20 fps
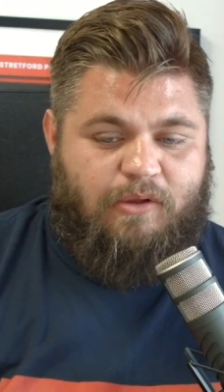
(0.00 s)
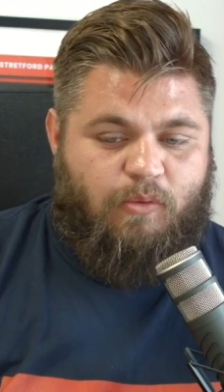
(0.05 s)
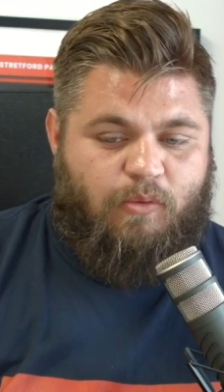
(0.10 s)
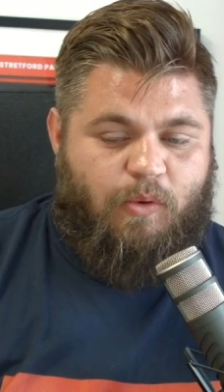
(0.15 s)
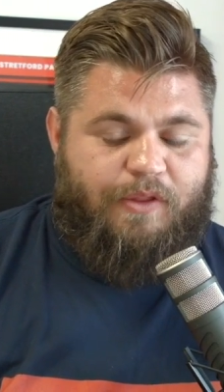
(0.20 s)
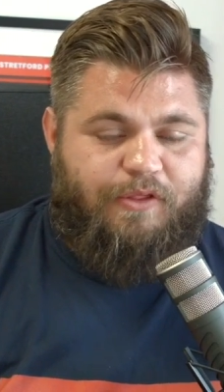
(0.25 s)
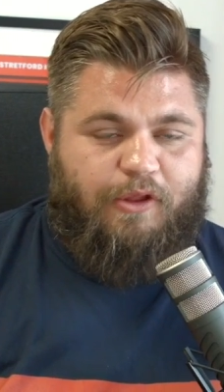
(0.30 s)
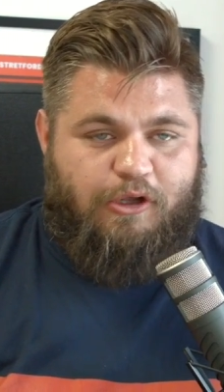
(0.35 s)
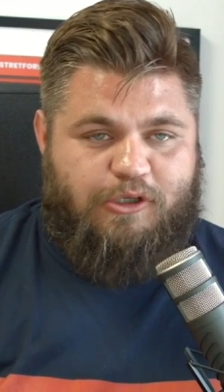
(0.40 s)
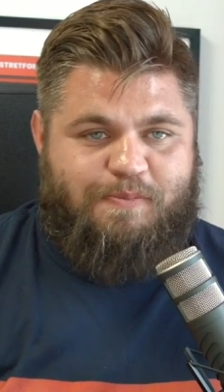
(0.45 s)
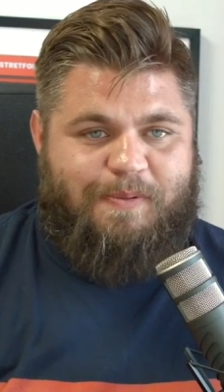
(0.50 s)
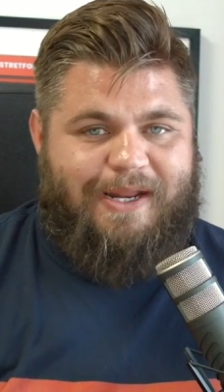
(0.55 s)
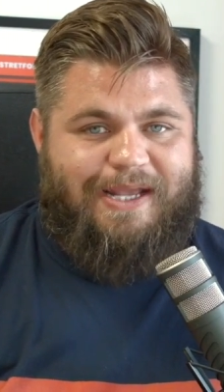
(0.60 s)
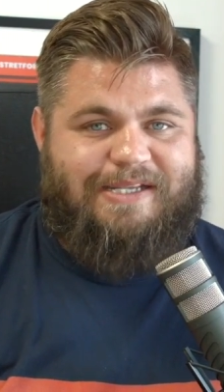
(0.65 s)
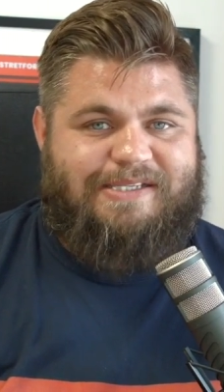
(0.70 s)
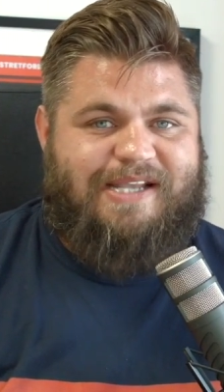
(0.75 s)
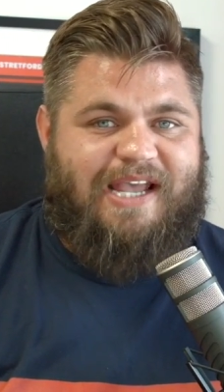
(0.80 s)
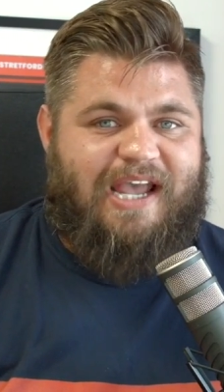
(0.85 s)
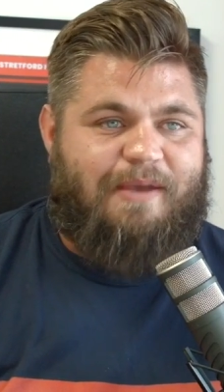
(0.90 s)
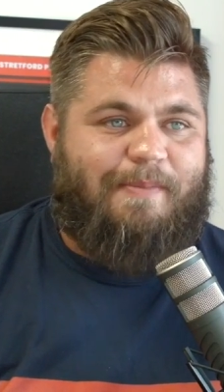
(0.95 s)
When those
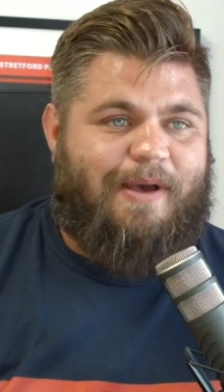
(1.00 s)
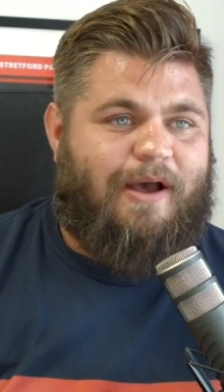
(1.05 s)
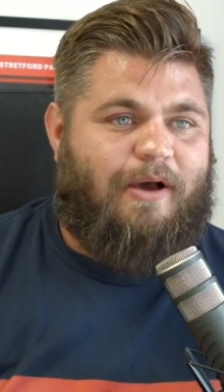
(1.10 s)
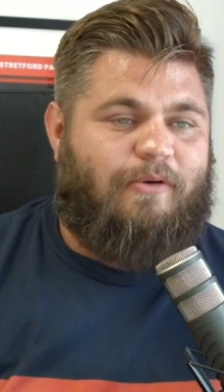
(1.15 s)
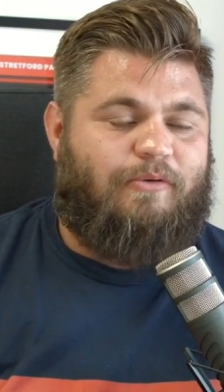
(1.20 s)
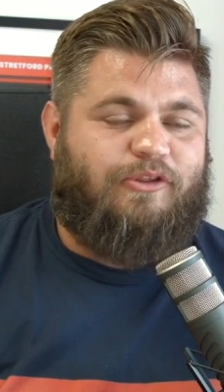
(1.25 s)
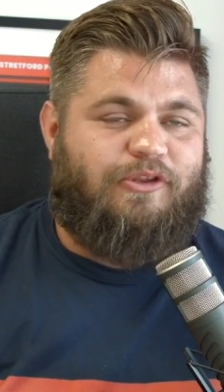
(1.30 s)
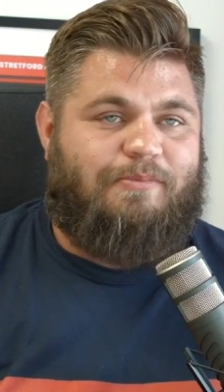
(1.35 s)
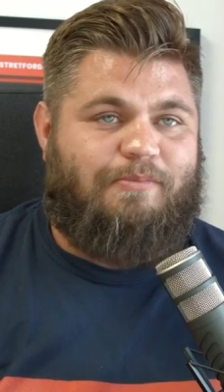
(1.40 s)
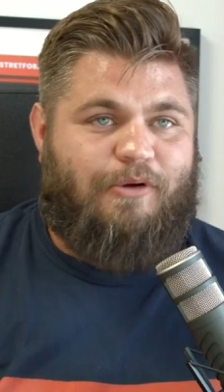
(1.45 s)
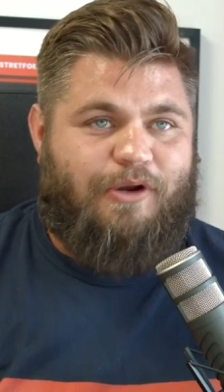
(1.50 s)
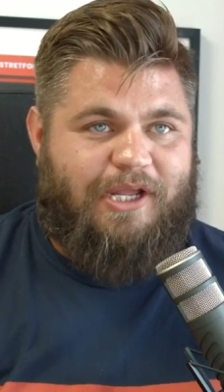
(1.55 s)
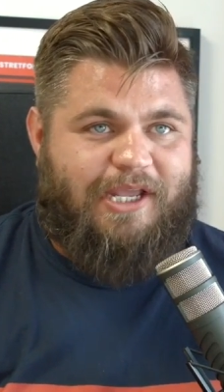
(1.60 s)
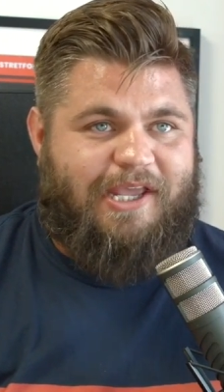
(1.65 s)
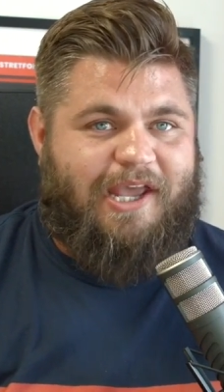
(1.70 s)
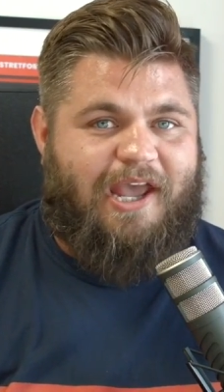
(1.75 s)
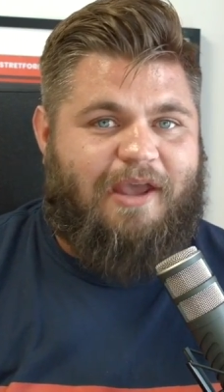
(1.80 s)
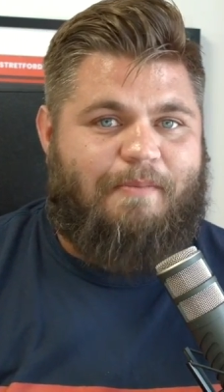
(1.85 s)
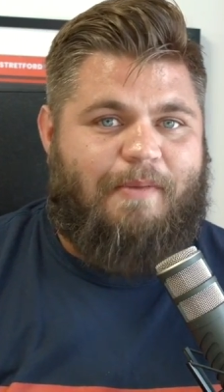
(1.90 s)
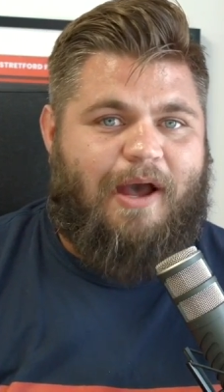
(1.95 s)
players came out, the money
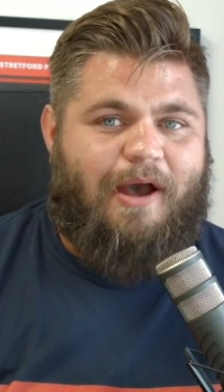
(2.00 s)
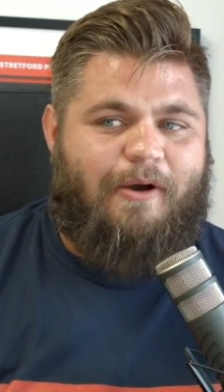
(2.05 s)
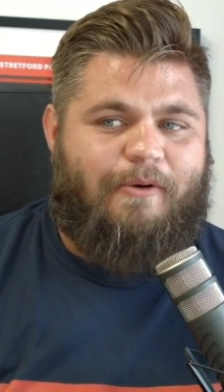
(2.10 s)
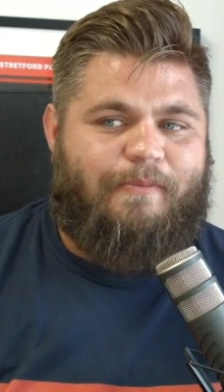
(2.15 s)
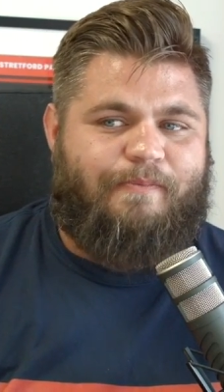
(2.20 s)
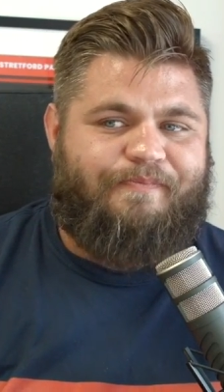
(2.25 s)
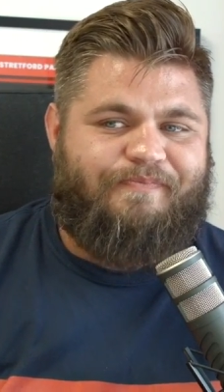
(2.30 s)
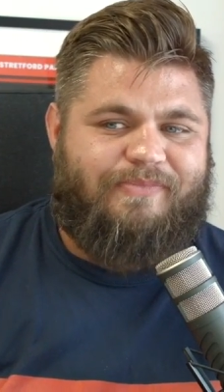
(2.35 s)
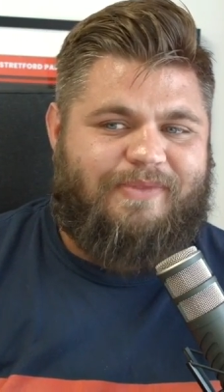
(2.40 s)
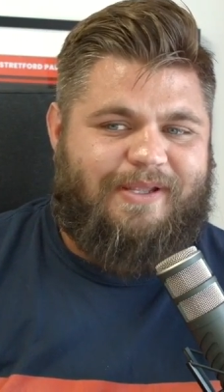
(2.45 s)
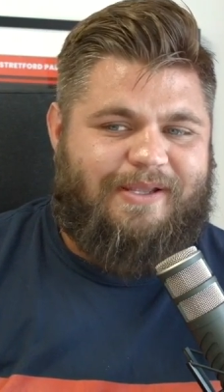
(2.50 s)
came out,